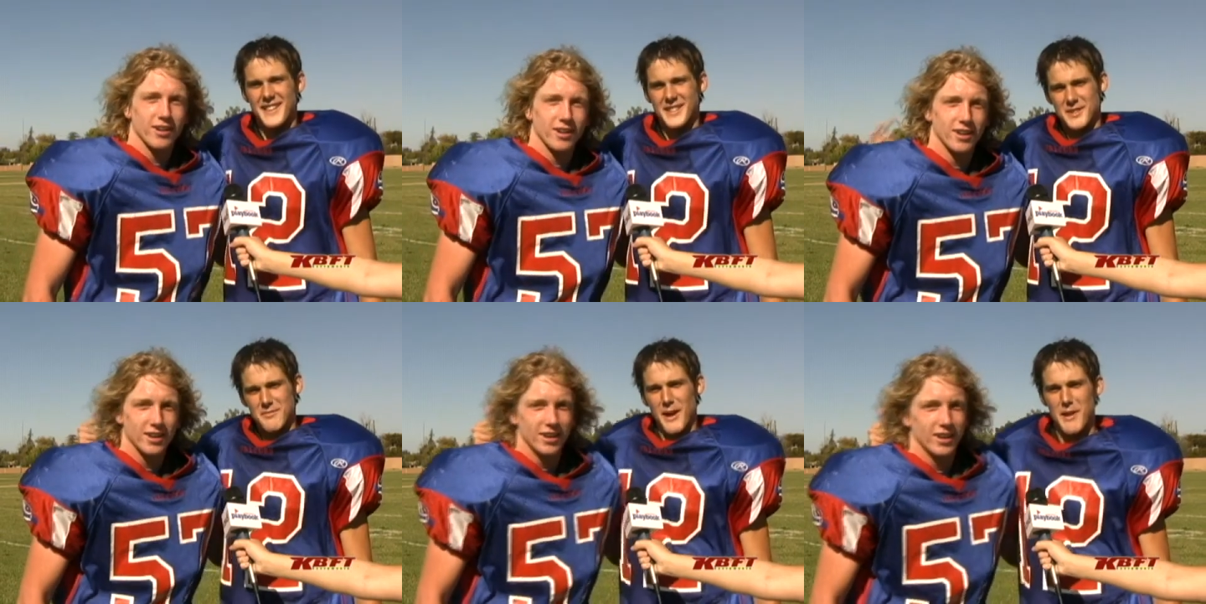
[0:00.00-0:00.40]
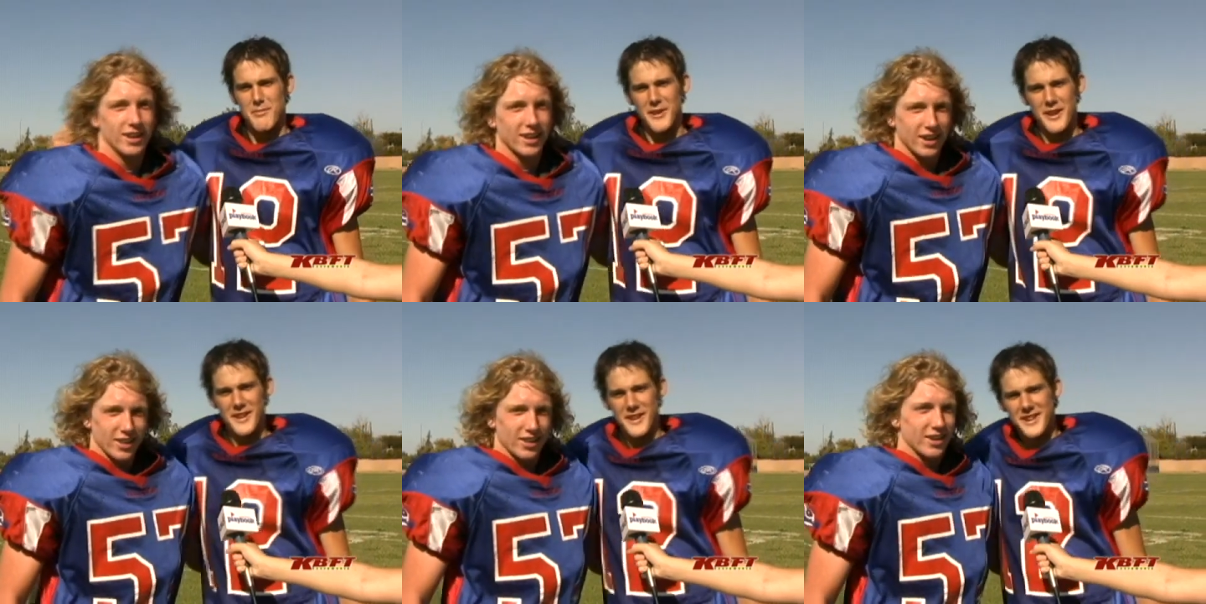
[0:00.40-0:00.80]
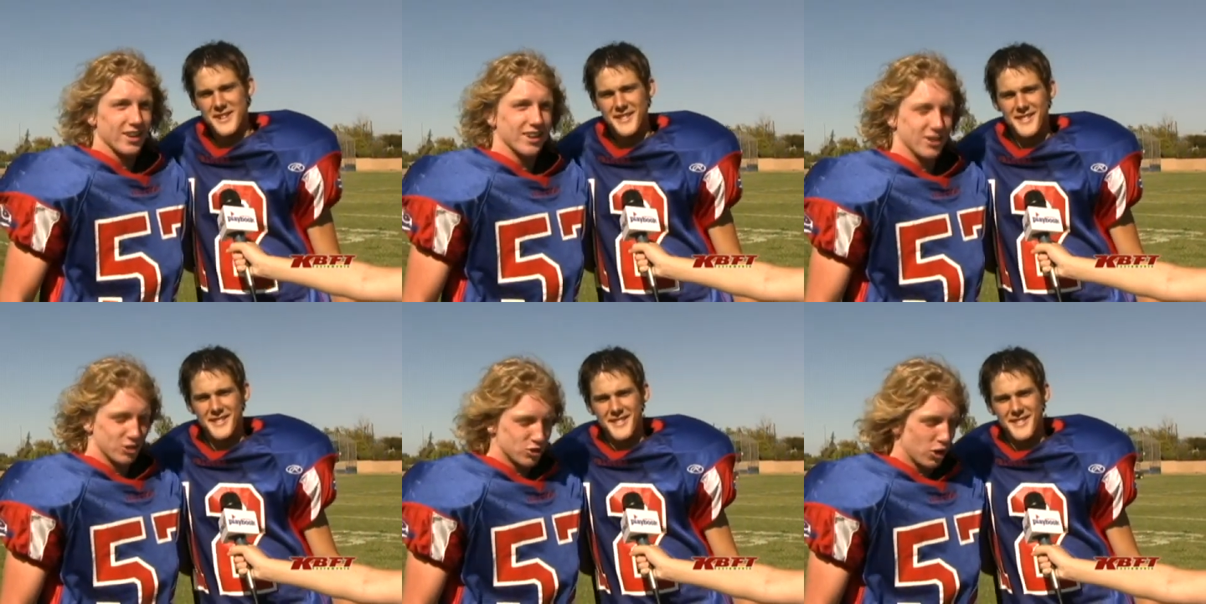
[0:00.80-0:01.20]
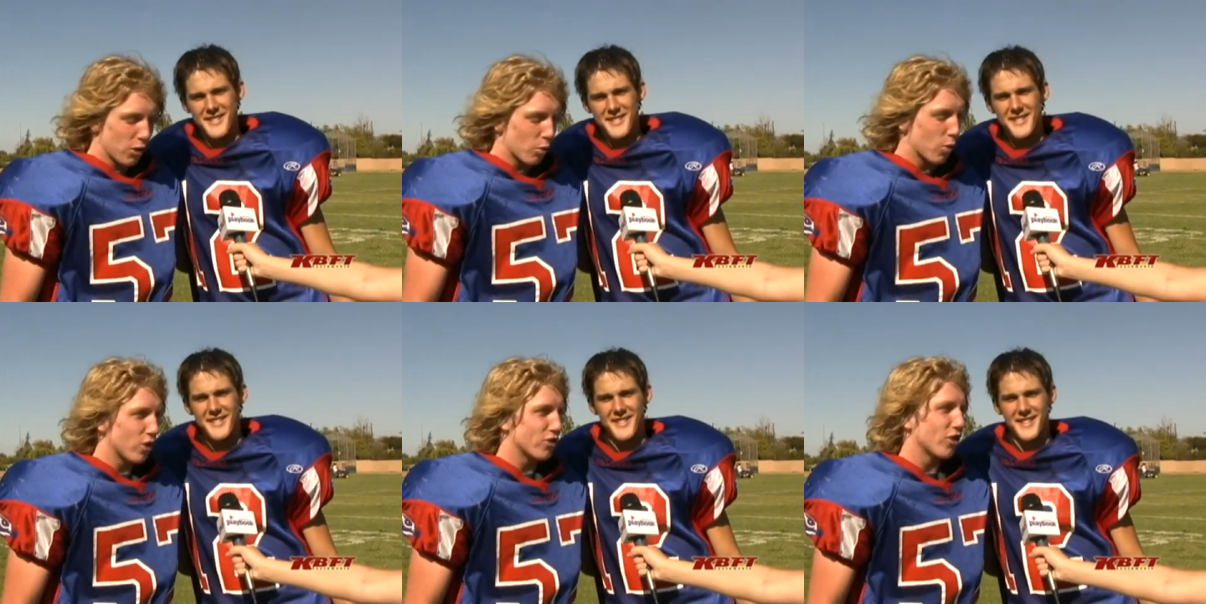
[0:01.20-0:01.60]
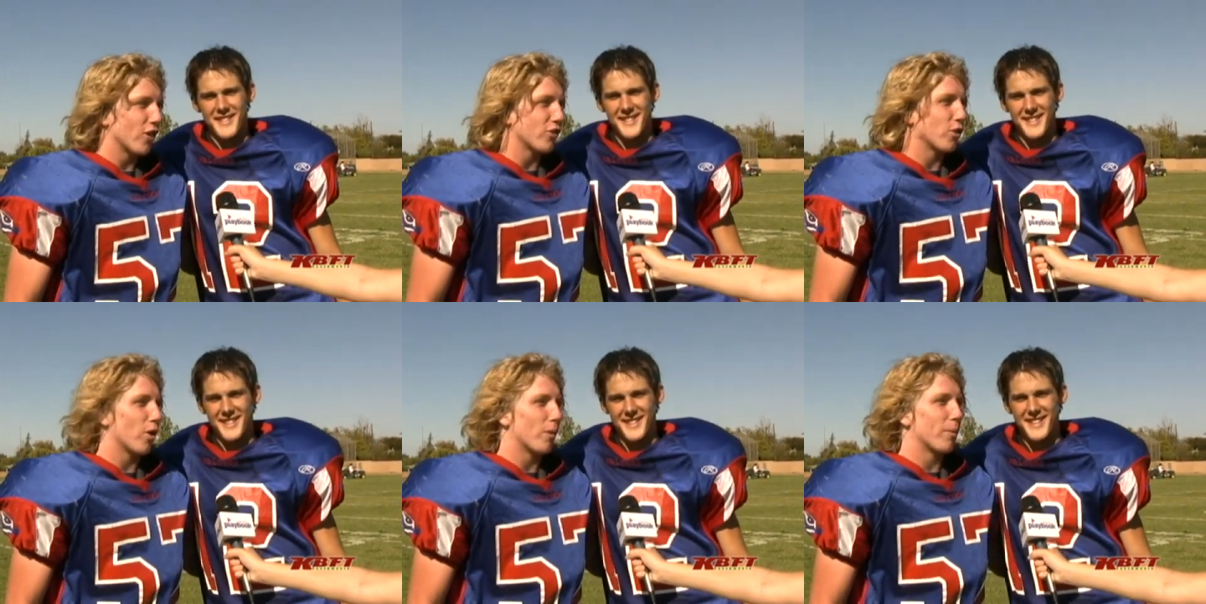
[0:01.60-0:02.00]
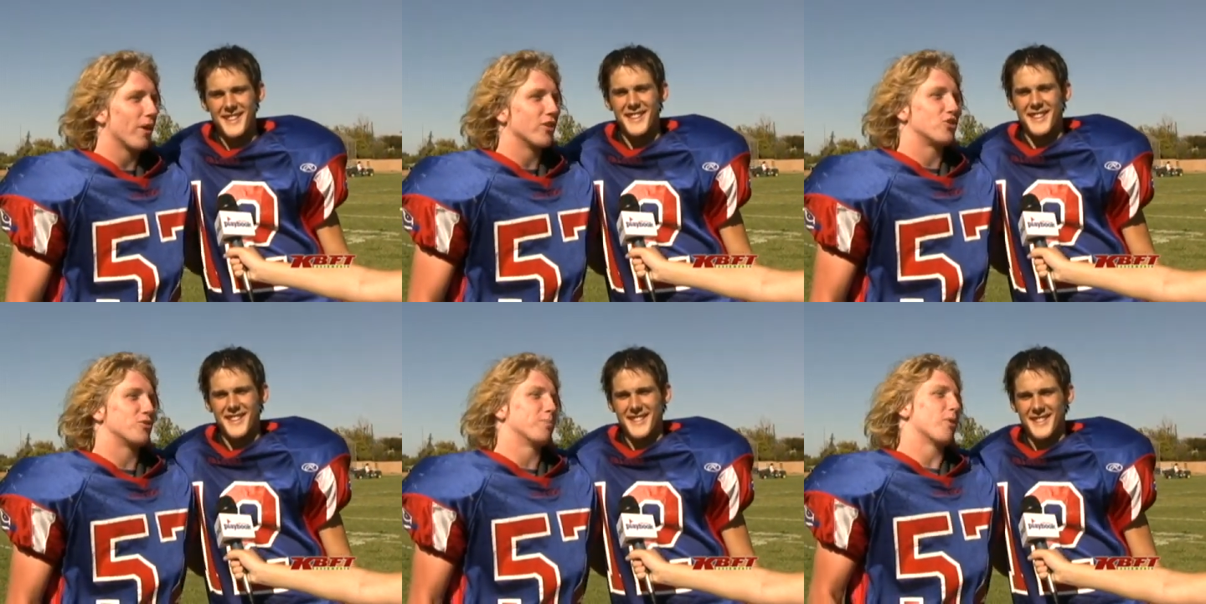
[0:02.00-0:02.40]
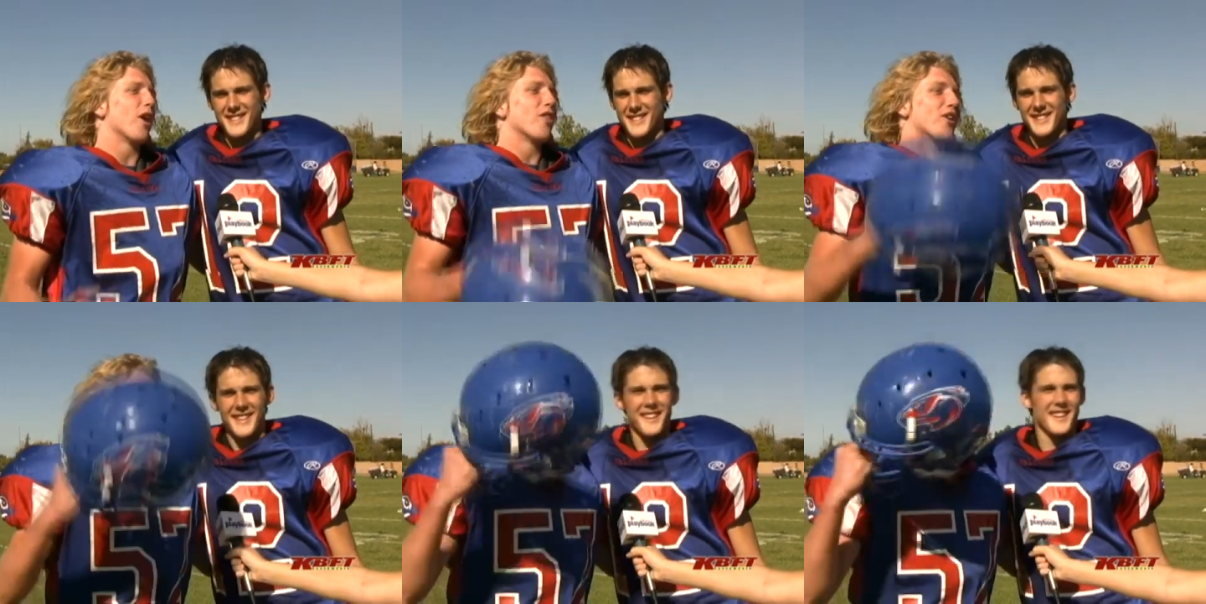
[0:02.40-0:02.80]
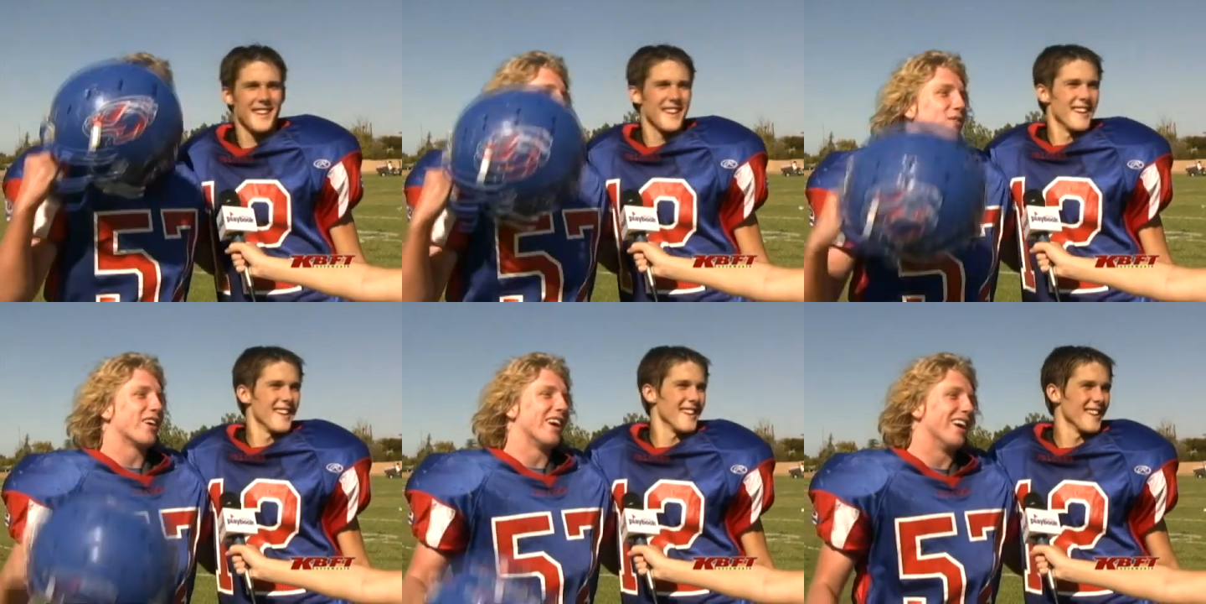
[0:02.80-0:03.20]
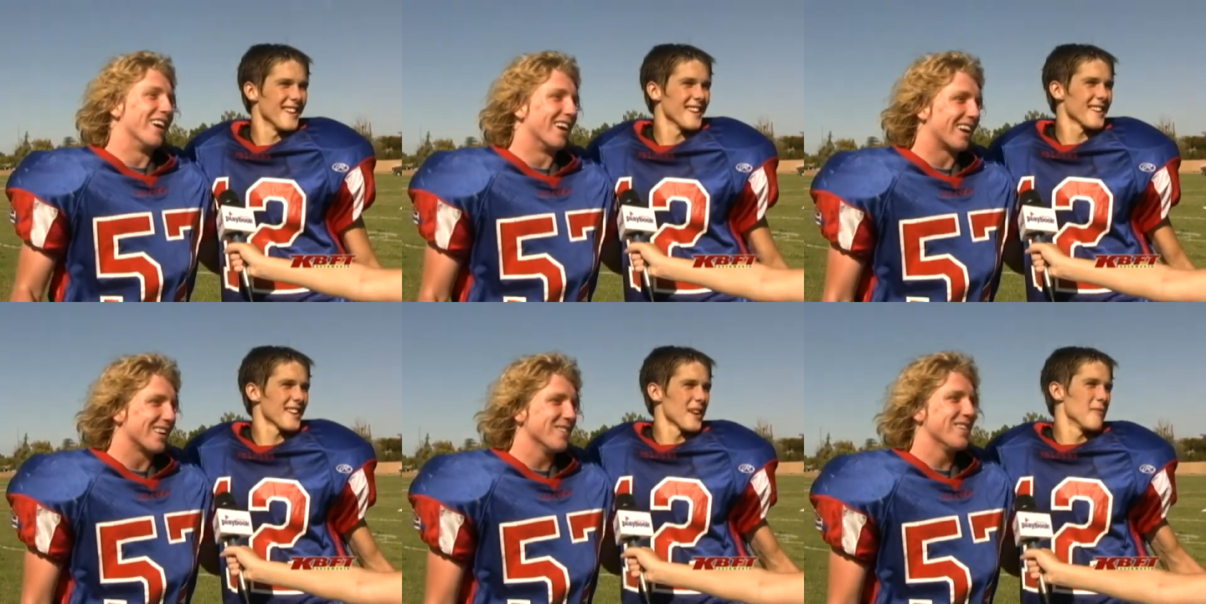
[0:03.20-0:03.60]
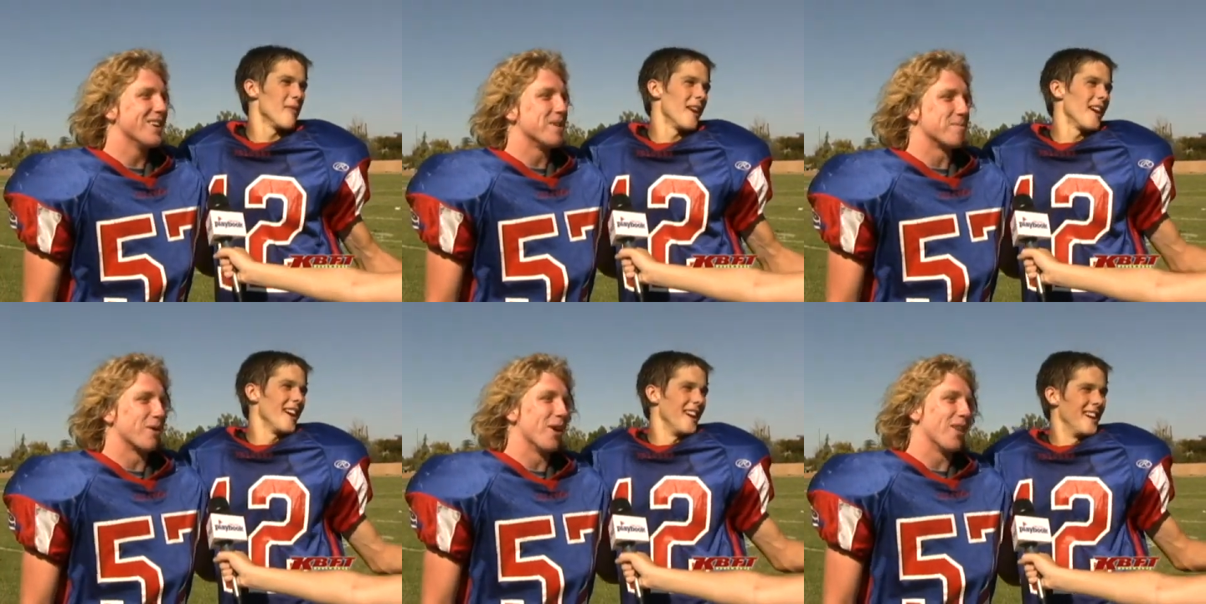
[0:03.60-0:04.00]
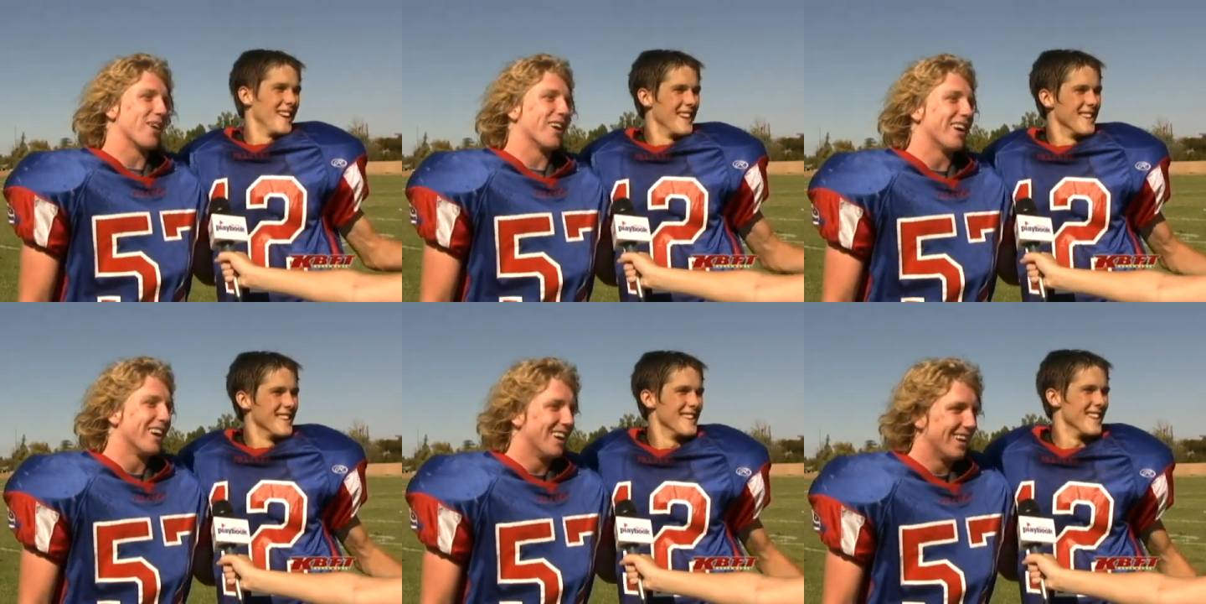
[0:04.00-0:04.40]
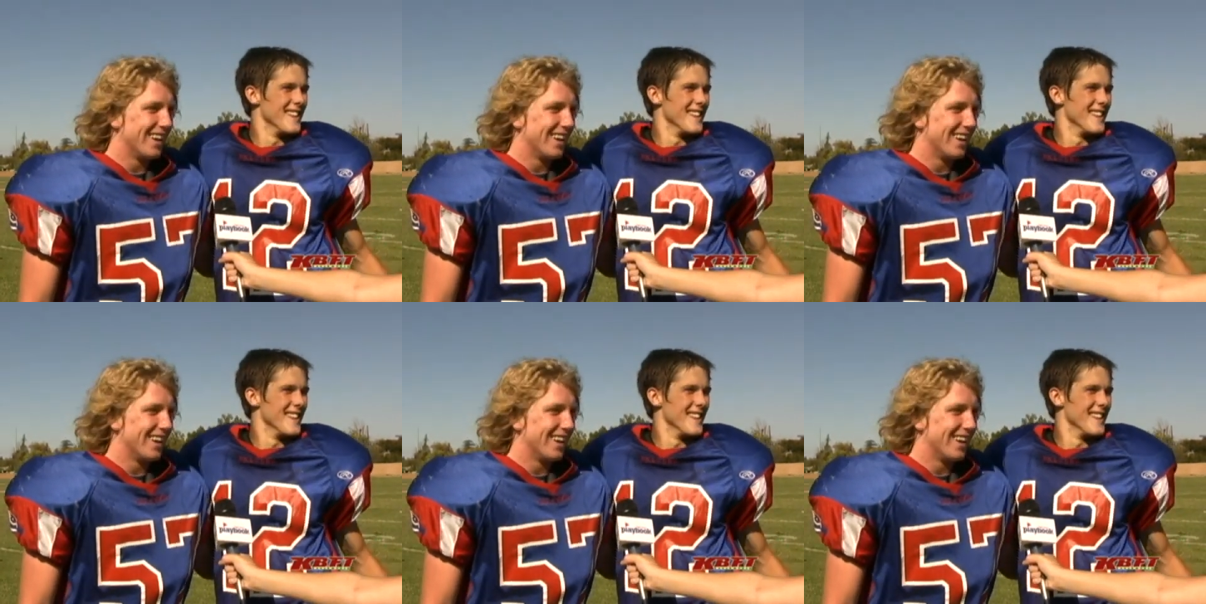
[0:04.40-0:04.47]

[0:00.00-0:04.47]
Speaker 1: This is my brother. John Ward's also our brother. Brother, come over here. Come, come here, on. brother.